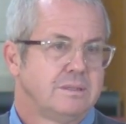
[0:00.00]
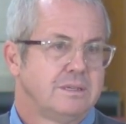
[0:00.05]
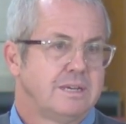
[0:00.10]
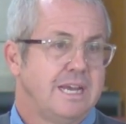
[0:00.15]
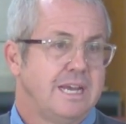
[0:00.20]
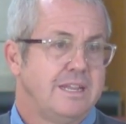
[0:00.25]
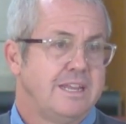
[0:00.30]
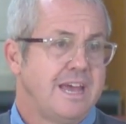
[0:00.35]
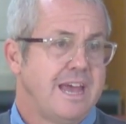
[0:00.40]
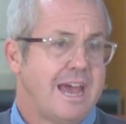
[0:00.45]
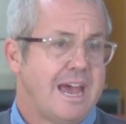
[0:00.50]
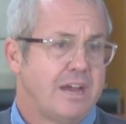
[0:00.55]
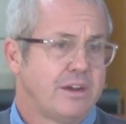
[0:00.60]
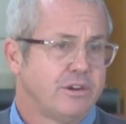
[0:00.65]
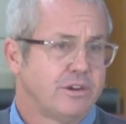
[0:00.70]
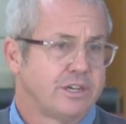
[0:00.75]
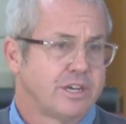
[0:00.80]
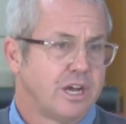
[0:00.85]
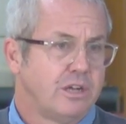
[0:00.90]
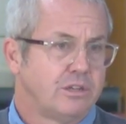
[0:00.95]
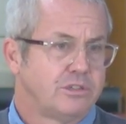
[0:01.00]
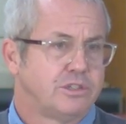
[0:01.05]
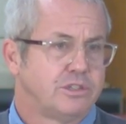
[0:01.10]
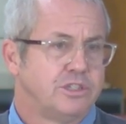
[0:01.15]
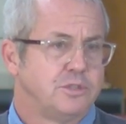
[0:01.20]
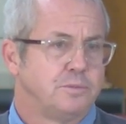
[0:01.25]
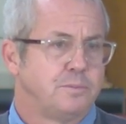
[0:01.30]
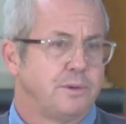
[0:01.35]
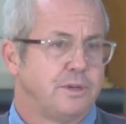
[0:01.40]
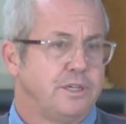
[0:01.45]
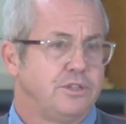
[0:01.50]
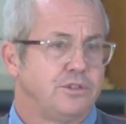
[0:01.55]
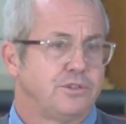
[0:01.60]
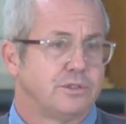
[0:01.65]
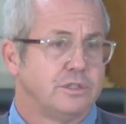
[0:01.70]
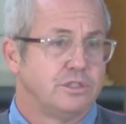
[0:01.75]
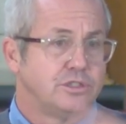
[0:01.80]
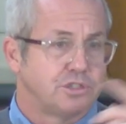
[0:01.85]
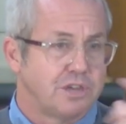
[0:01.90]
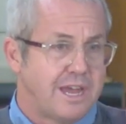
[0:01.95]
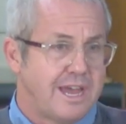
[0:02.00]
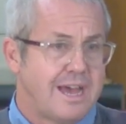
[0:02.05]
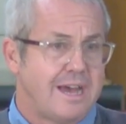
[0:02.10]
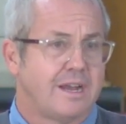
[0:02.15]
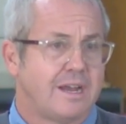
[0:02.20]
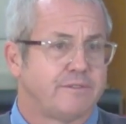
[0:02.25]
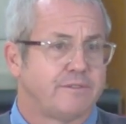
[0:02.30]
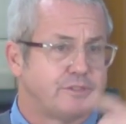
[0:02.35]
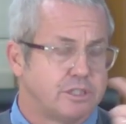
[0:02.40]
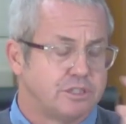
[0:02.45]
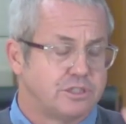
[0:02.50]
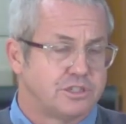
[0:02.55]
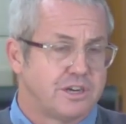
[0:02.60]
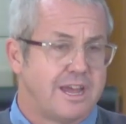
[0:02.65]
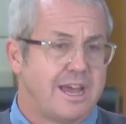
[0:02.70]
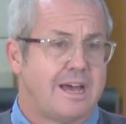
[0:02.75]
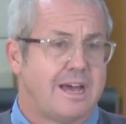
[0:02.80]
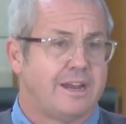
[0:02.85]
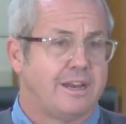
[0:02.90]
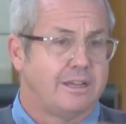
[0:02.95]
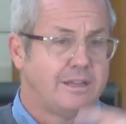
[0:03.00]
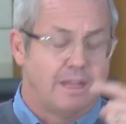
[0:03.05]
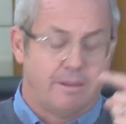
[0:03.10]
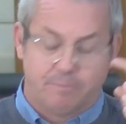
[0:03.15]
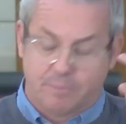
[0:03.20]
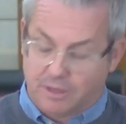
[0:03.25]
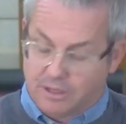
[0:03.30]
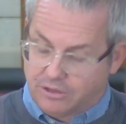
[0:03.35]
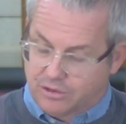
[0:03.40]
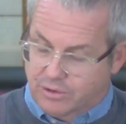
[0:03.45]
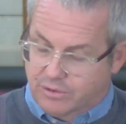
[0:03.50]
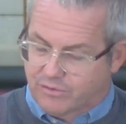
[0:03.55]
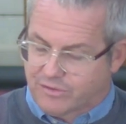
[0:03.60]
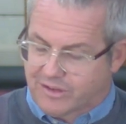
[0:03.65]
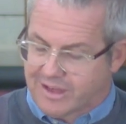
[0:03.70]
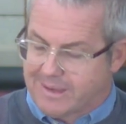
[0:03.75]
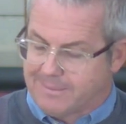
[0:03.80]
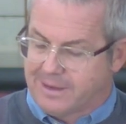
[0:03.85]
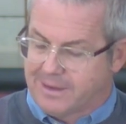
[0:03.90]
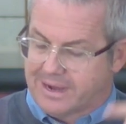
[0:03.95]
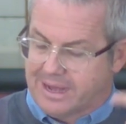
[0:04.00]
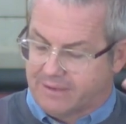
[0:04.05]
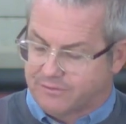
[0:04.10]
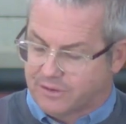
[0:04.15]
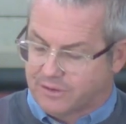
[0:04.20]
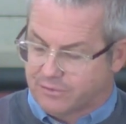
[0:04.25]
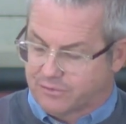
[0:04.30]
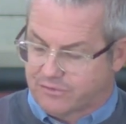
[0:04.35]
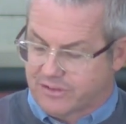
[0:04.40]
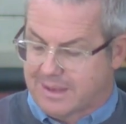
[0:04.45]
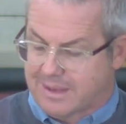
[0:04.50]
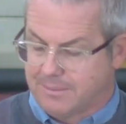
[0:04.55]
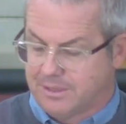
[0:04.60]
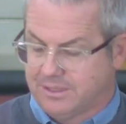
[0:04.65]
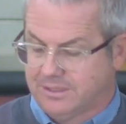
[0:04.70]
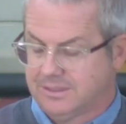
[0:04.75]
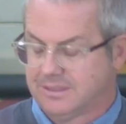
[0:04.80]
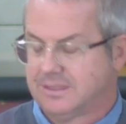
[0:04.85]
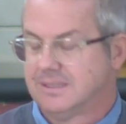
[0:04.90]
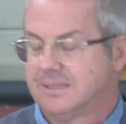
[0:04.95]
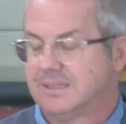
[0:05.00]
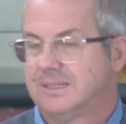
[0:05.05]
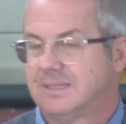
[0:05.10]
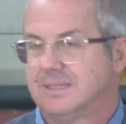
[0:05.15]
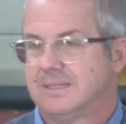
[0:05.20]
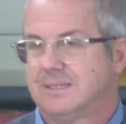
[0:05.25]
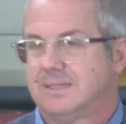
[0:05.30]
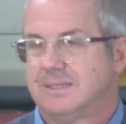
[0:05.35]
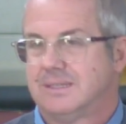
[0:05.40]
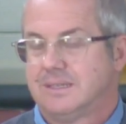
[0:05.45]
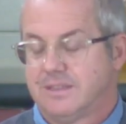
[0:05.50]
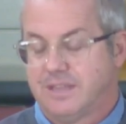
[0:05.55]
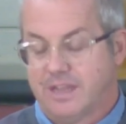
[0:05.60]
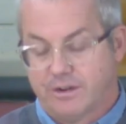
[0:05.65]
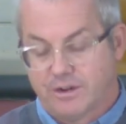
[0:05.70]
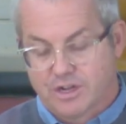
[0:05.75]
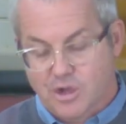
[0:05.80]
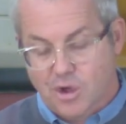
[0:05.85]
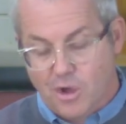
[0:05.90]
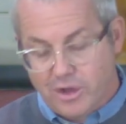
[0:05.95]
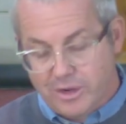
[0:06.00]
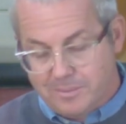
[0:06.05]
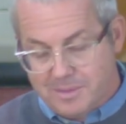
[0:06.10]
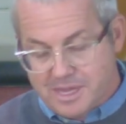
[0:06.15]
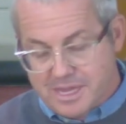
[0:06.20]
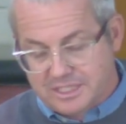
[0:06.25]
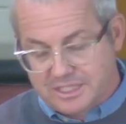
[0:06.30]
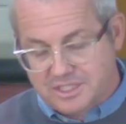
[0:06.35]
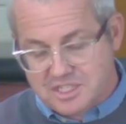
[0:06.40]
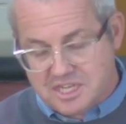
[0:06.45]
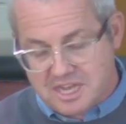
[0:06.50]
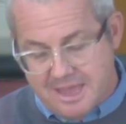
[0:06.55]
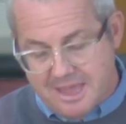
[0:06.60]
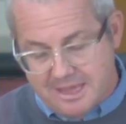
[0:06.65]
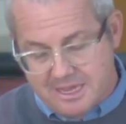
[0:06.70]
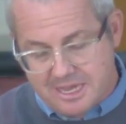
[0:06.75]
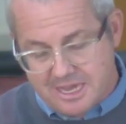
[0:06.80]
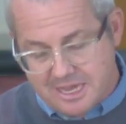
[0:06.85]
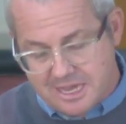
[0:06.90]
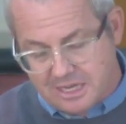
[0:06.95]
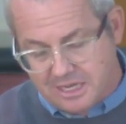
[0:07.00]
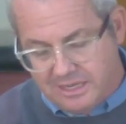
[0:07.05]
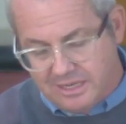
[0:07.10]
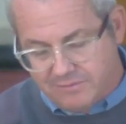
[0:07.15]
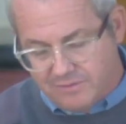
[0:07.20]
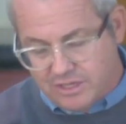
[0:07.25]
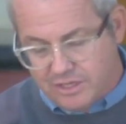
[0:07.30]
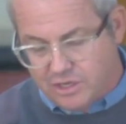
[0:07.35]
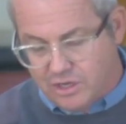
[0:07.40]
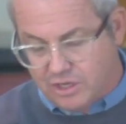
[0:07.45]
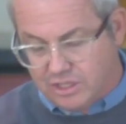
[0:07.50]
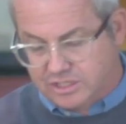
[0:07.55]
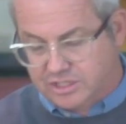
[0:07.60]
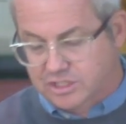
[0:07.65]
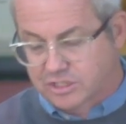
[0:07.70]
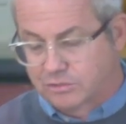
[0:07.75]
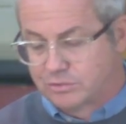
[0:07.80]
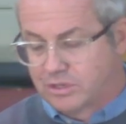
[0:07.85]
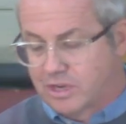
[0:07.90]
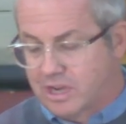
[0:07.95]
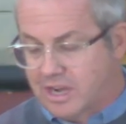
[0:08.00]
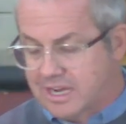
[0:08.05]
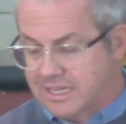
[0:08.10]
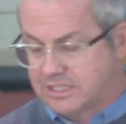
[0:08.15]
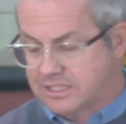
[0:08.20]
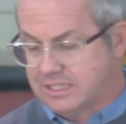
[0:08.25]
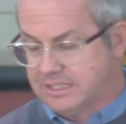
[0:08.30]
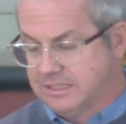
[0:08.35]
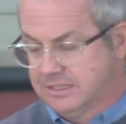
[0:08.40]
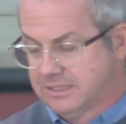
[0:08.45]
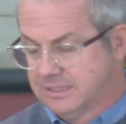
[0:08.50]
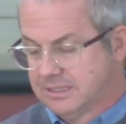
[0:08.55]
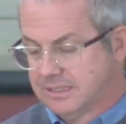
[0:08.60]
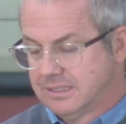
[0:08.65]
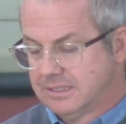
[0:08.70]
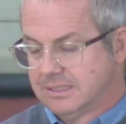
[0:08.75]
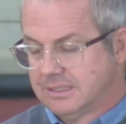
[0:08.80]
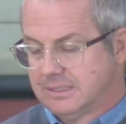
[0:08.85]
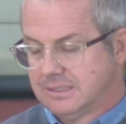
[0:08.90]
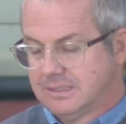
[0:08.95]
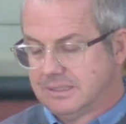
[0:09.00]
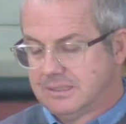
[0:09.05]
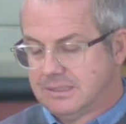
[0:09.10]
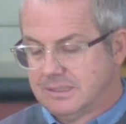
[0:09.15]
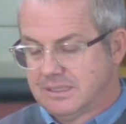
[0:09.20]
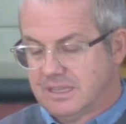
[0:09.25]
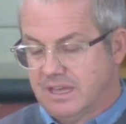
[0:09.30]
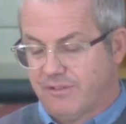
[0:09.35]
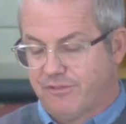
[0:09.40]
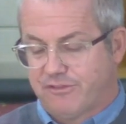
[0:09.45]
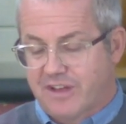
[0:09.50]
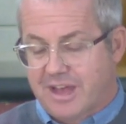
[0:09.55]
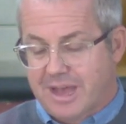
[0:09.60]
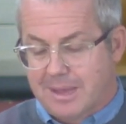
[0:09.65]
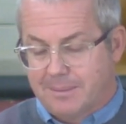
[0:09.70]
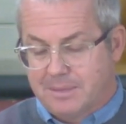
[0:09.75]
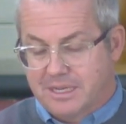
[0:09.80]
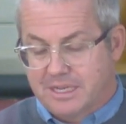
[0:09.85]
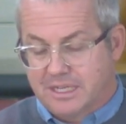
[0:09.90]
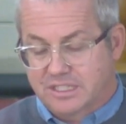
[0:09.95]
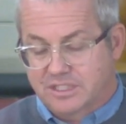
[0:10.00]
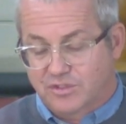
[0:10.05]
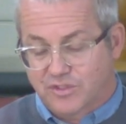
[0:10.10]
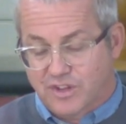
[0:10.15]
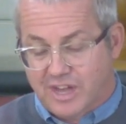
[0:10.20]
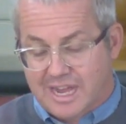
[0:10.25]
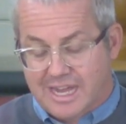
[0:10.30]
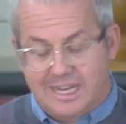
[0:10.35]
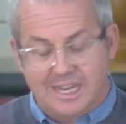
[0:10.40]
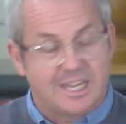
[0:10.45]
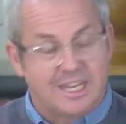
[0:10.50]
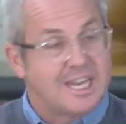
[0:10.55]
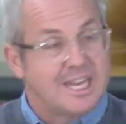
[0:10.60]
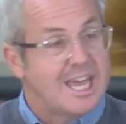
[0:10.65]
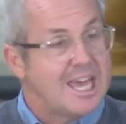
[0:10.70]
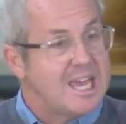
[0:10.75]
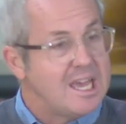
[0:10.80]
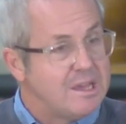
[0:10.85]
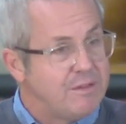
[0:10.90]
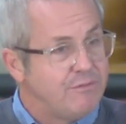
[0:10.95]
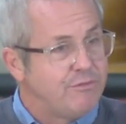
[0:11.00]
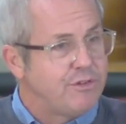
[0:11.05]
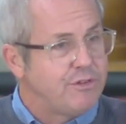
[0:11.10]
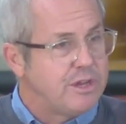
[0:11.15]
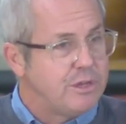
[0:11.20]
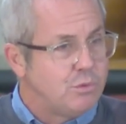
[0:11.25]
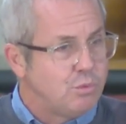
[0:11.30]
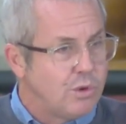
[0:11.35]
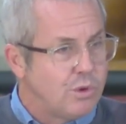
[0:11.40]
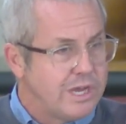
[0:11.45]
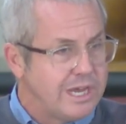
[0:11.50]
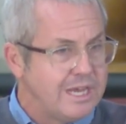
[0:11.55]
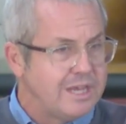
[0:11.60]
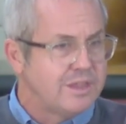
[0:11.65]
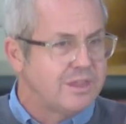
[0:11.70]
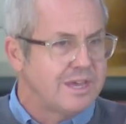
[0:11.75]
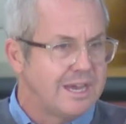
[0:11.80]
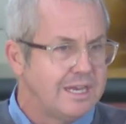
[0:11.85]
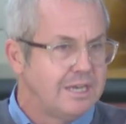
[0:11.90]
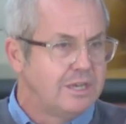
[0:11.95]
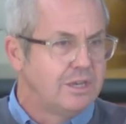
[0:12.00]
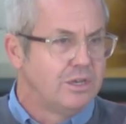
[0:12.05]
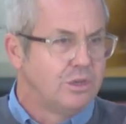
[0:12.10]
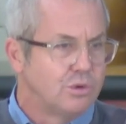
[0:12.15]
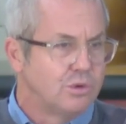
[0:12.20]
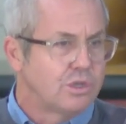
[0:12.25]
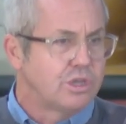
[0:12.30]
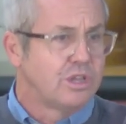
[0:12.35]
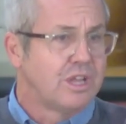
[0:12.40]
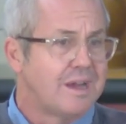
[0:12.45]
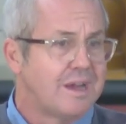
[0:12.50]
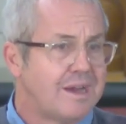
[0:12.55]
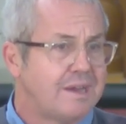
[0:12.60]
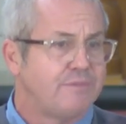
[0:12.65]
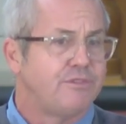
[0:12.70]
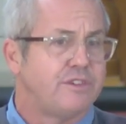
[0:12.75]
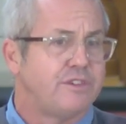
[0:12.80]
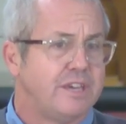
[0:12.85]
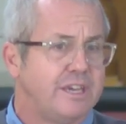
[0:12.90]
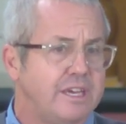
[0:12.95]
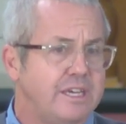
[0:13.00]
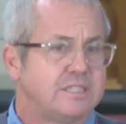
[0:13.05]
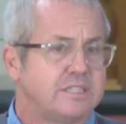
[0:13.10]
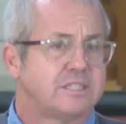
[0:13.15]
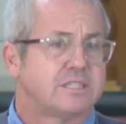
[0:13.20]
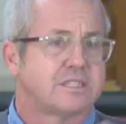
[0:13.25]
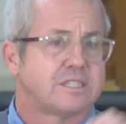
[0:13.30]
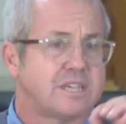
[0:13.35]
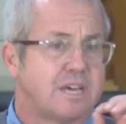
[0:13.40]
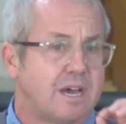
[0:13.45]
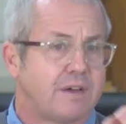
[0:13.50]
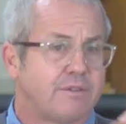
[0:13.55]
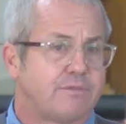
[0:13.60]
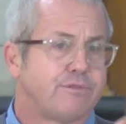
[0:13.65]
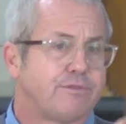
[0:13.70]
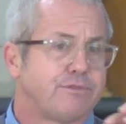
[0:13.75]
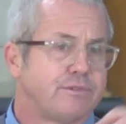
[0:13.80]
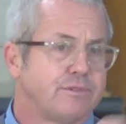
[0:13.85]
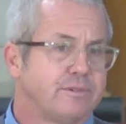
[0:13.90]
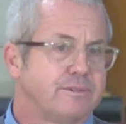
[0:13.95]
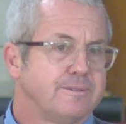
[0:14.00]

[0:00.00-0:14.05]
And their agriculture has been through drought after drought, and they've been through famine after famine. Their economy is tanking, and living costs are rising. Their farming is failing, and everywhere they look, life is tough.